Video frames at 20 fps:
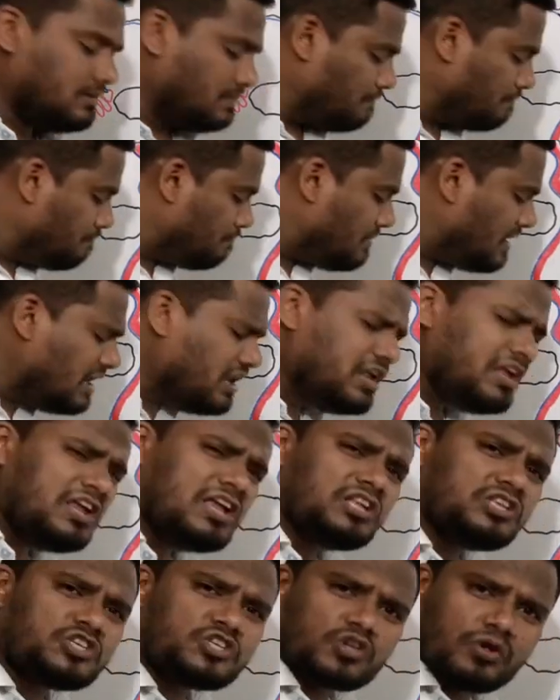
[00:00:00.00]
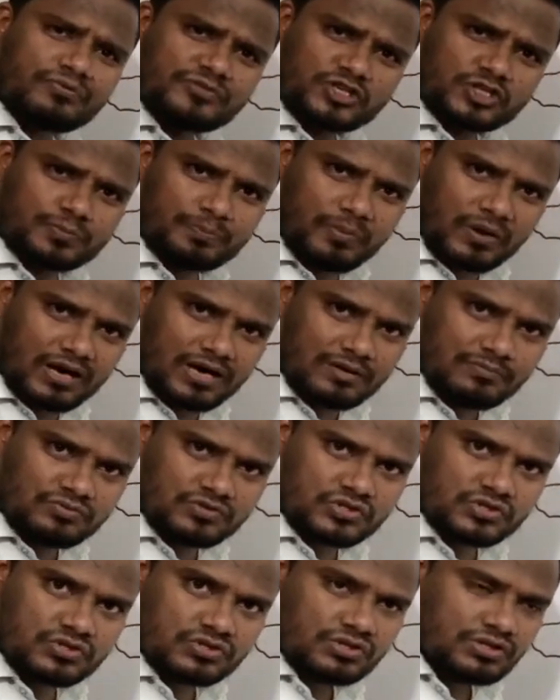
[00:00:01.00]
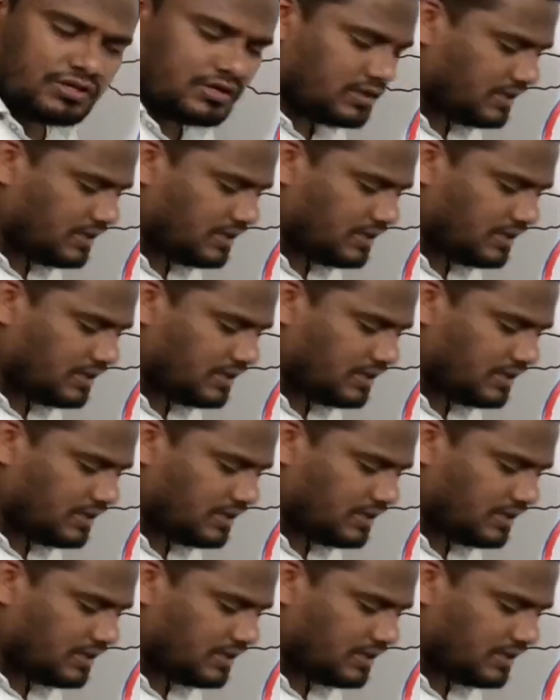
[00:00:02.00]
millions of sperms